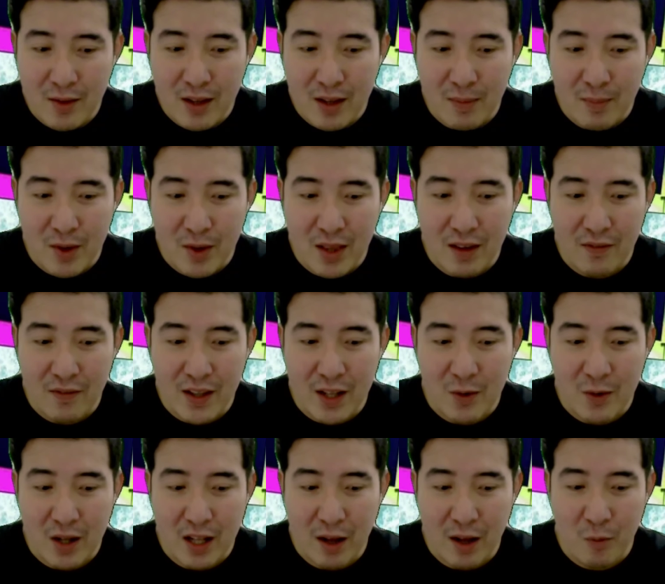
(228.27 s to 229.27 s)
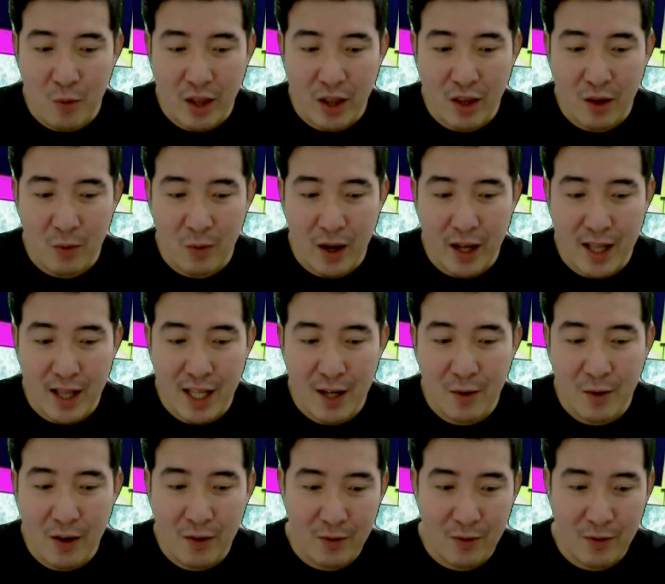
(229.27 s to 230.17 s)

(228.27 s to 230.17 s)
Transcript: on the music video that I'm watching right now.